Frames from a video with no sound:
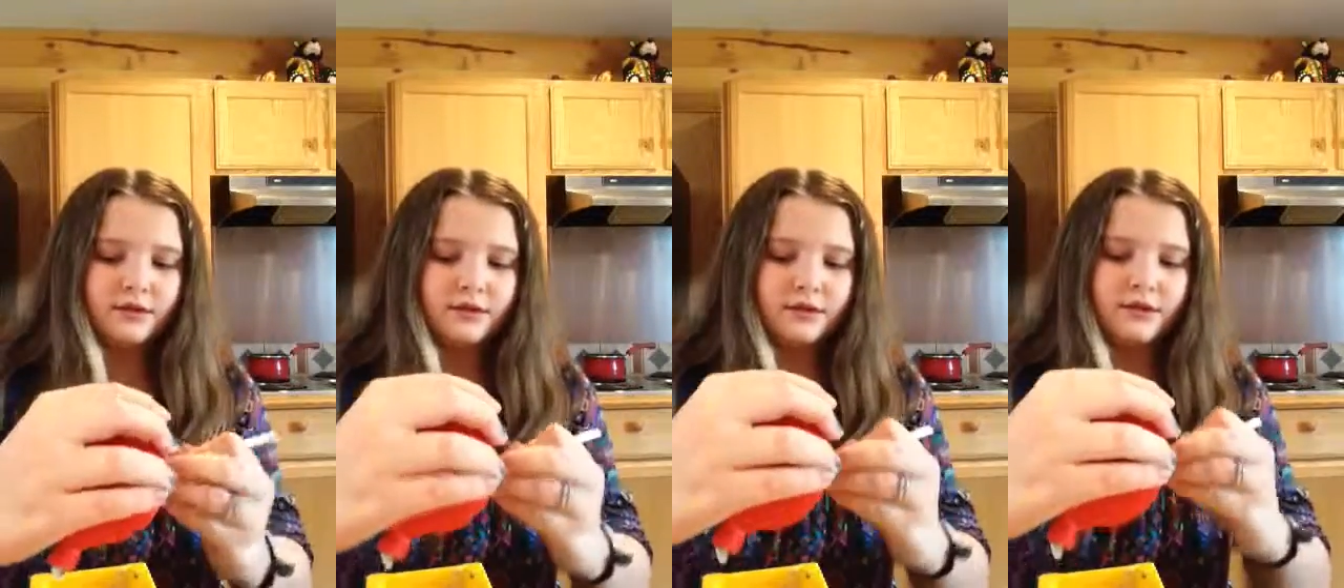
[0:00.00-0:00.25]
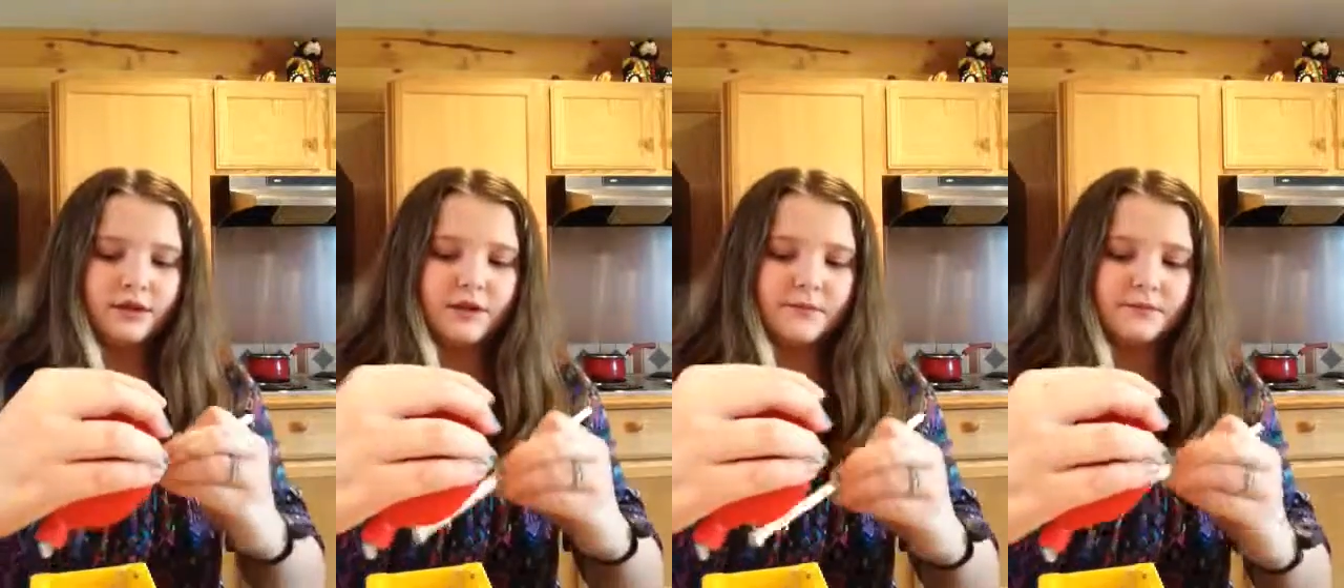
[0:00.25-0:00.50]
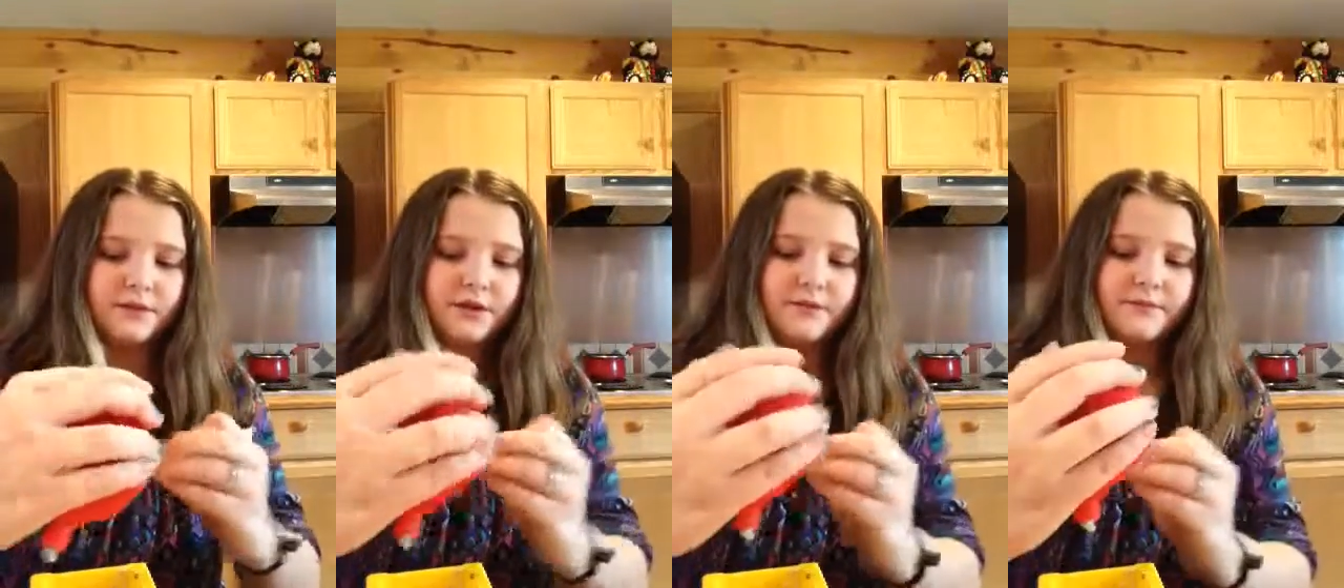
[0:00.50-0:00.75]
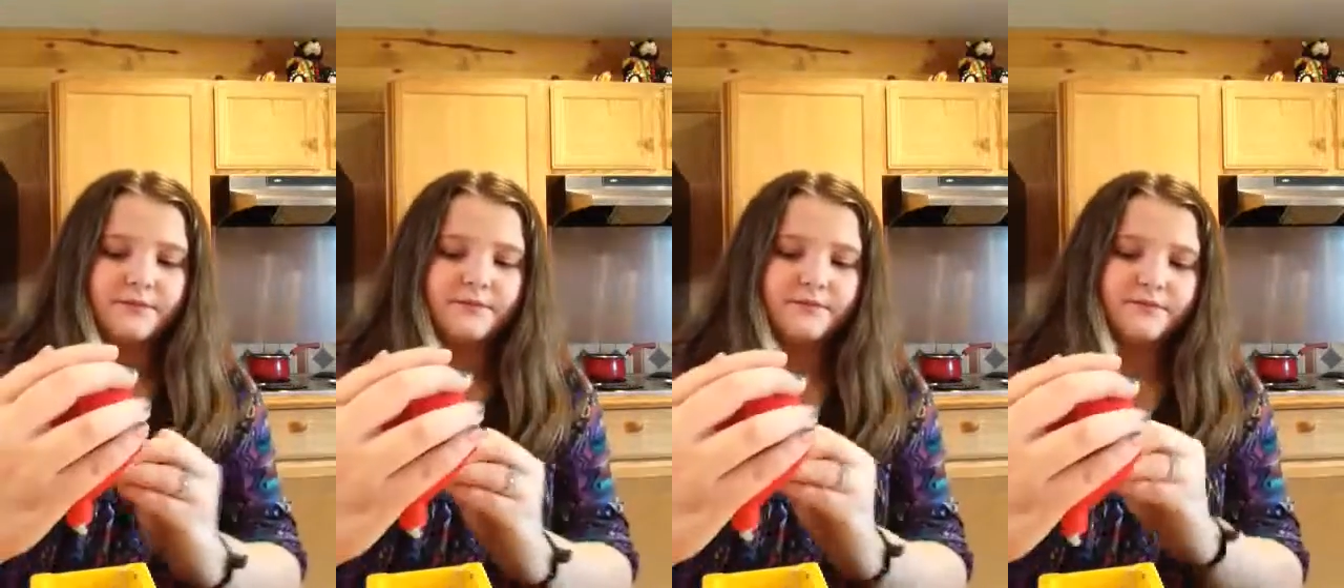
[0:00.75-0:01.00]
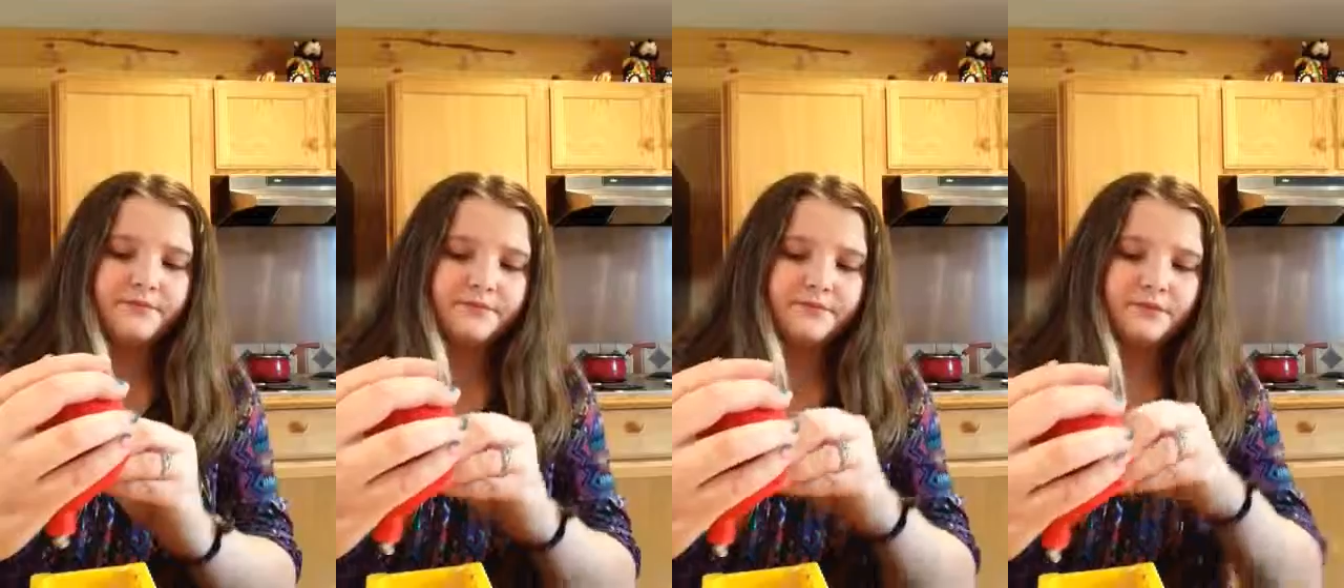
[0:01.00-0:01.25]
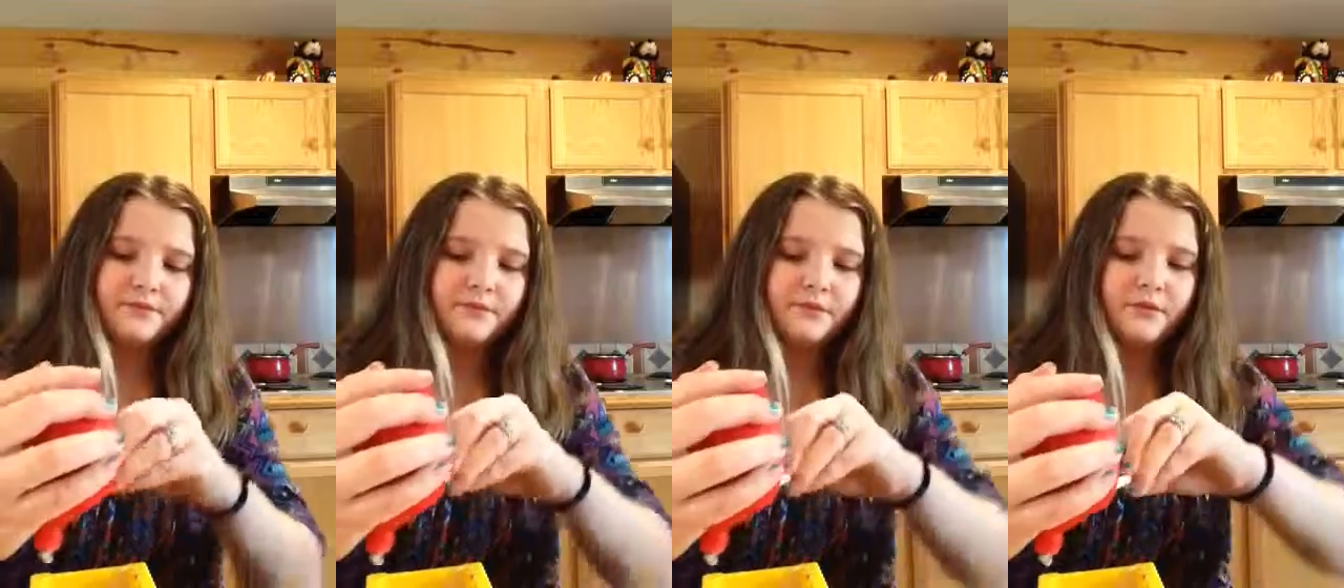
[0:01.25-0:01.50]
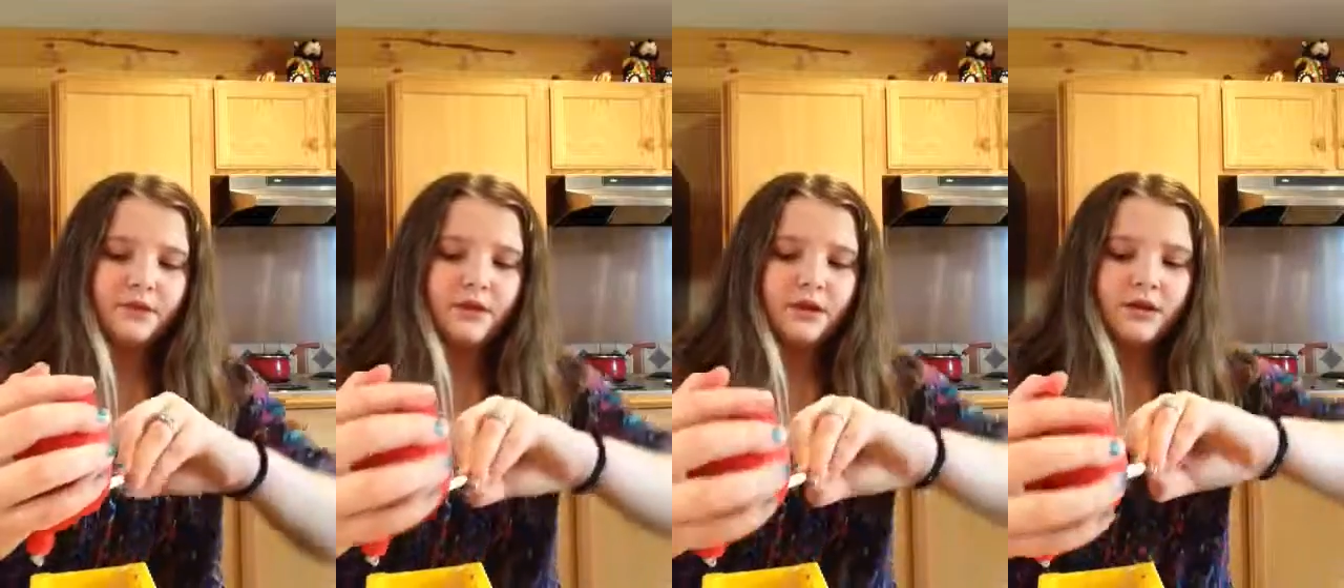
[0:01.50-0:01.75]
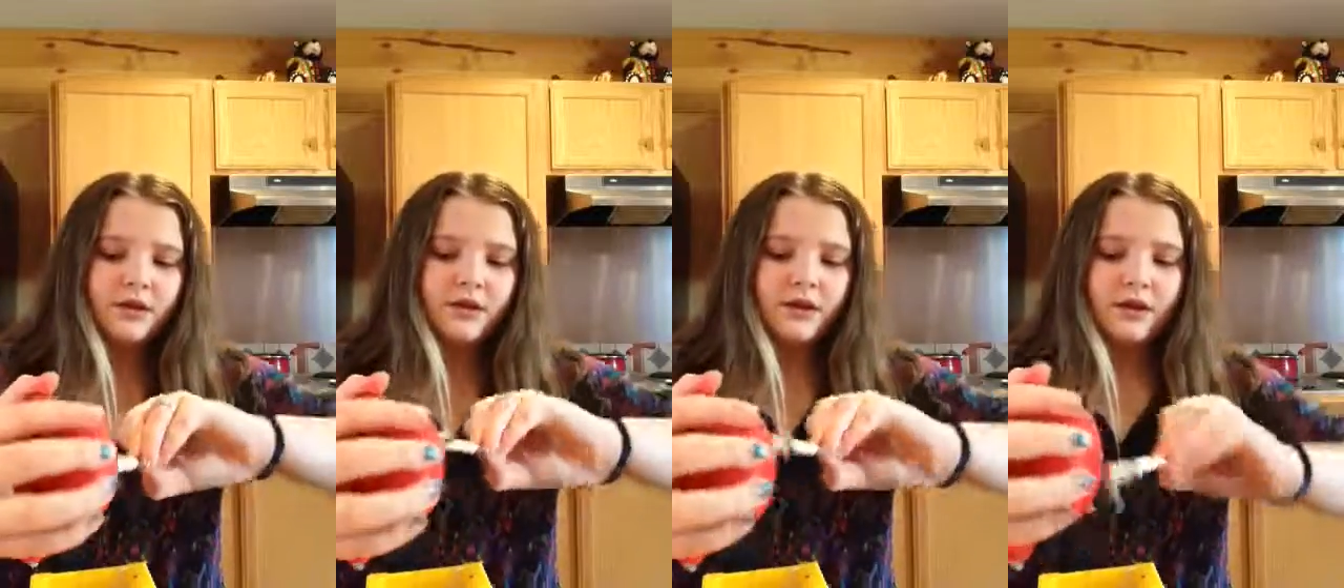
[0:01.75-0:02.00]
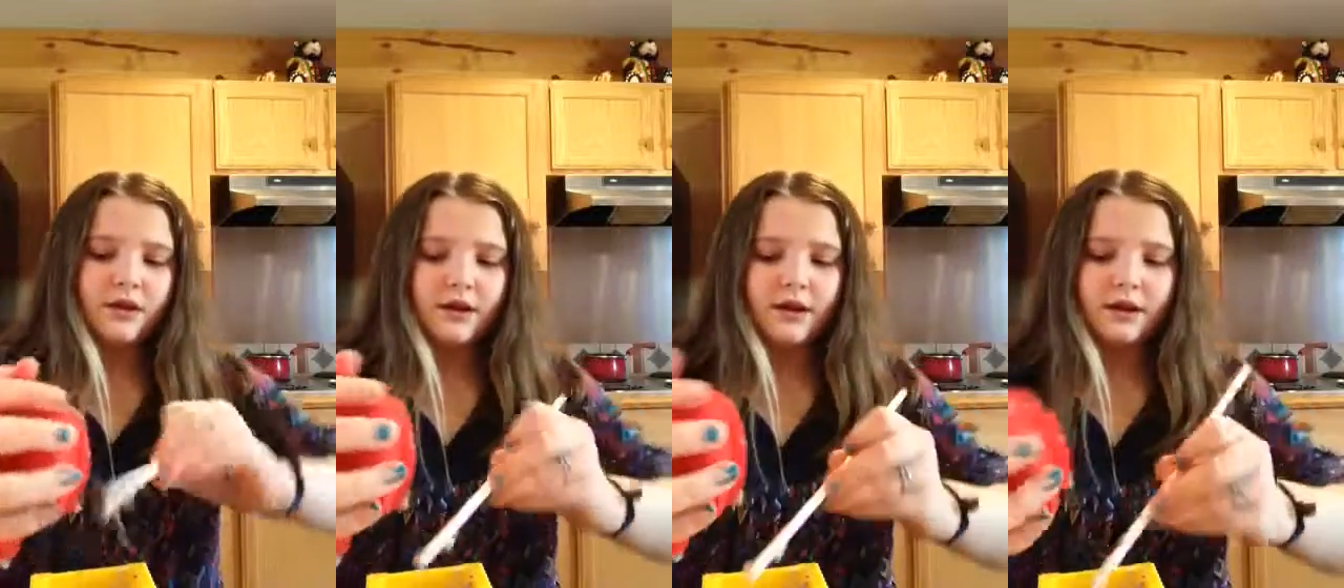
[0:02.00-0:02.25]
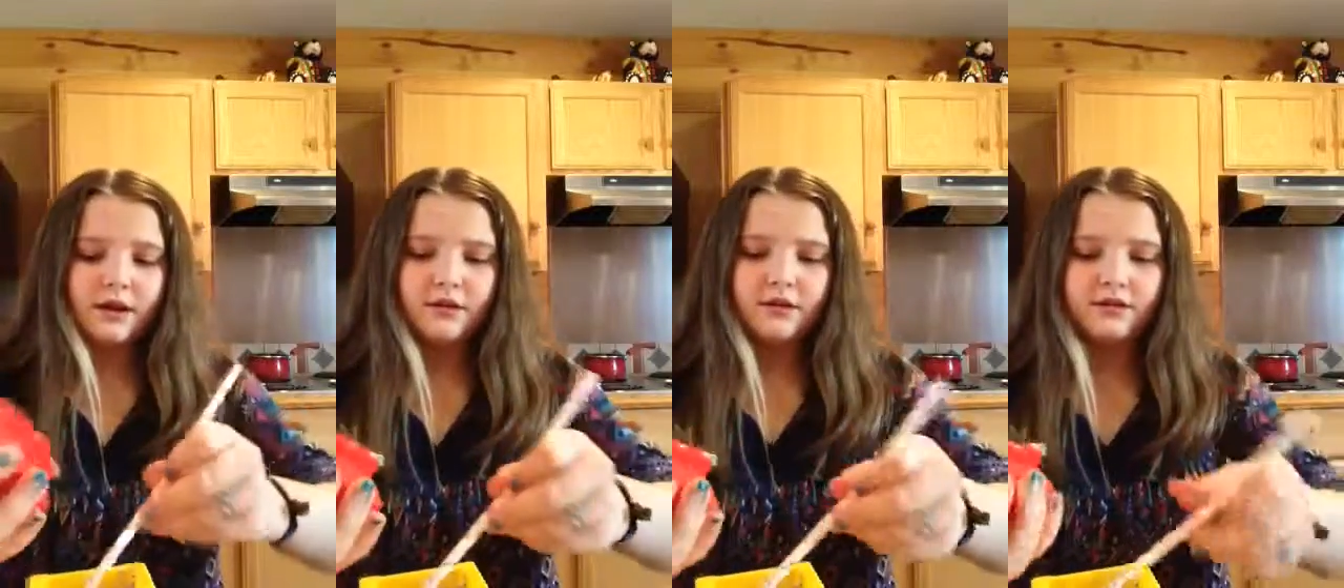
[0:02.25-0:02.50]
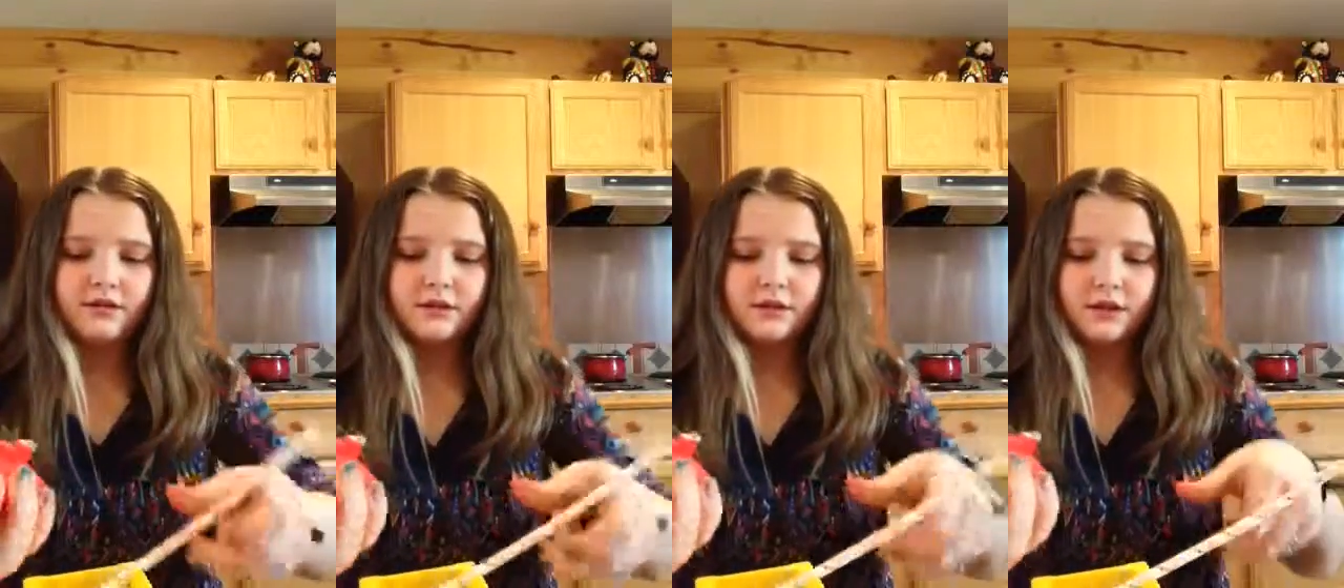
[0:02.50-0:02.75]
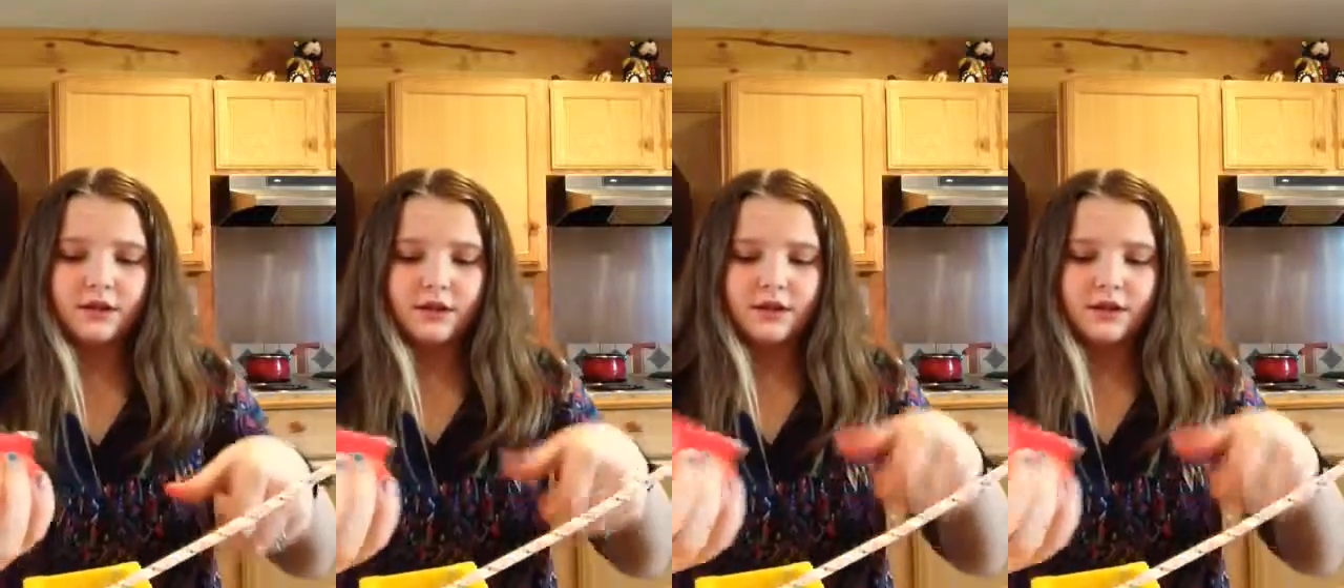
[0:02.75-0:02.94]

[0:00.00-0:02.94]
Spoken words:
Scrape it out